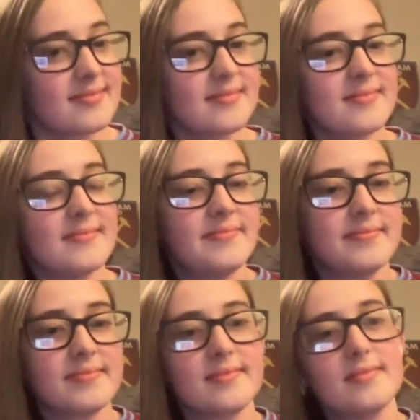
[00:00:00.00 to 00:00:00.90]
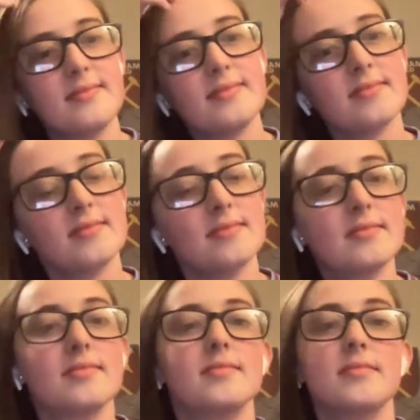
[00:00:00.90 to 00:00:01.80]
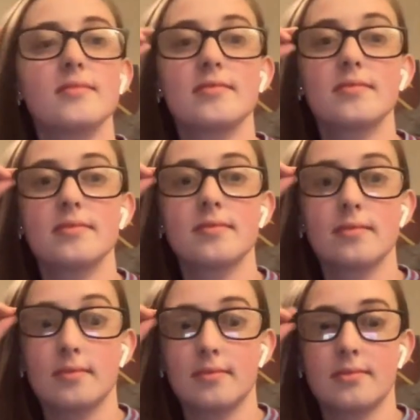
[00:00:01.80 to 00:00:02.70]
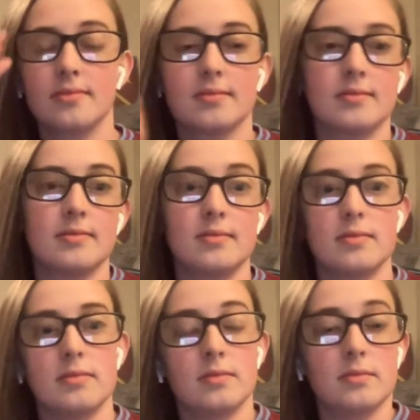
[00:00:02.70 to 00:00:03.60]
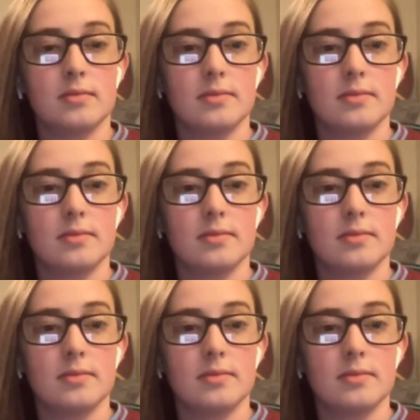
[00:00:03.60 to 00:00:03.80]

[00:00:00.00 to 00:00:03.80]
No words are spoken by the person on screen.